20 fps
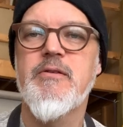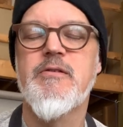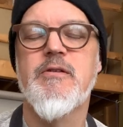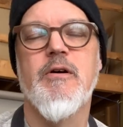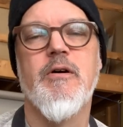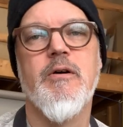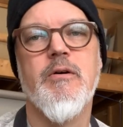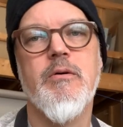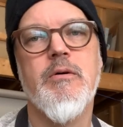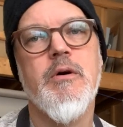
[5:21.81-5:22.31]

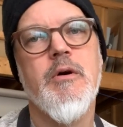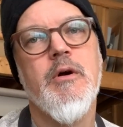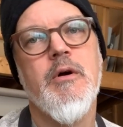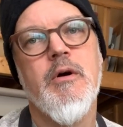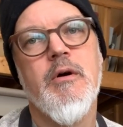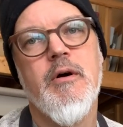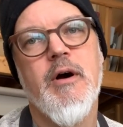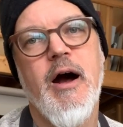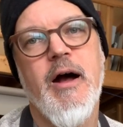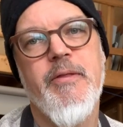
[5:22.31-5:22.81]
So
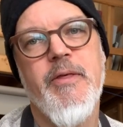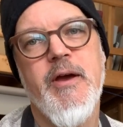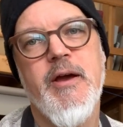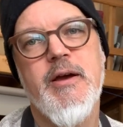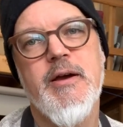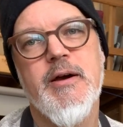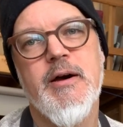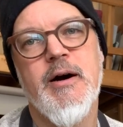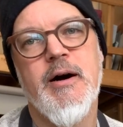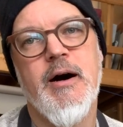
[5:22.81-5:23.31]
I
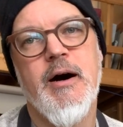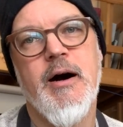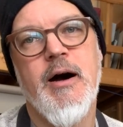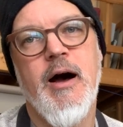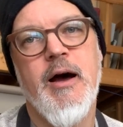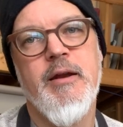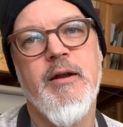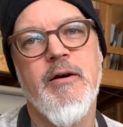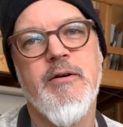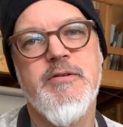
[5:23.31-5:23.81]
think
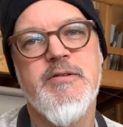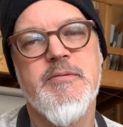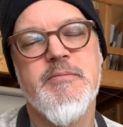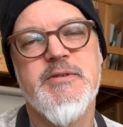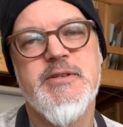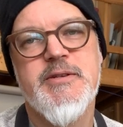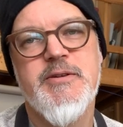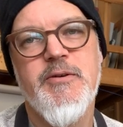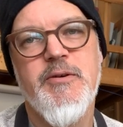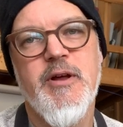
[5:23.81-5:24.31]
I know some
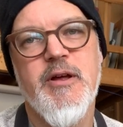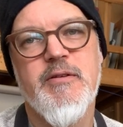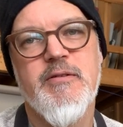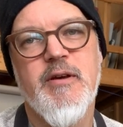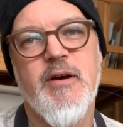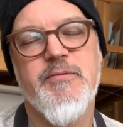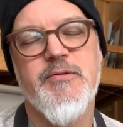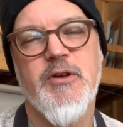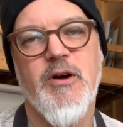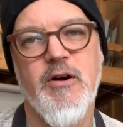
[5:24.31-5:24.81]

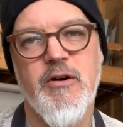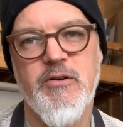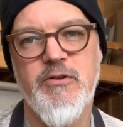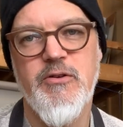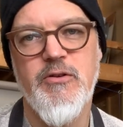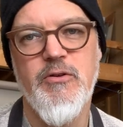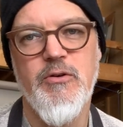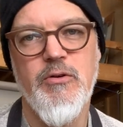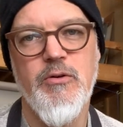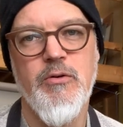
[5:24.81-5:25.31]
students I've
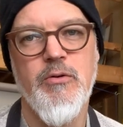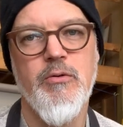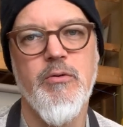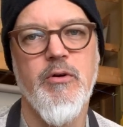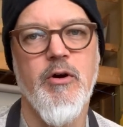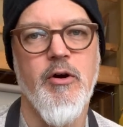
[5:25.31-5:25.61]
talked to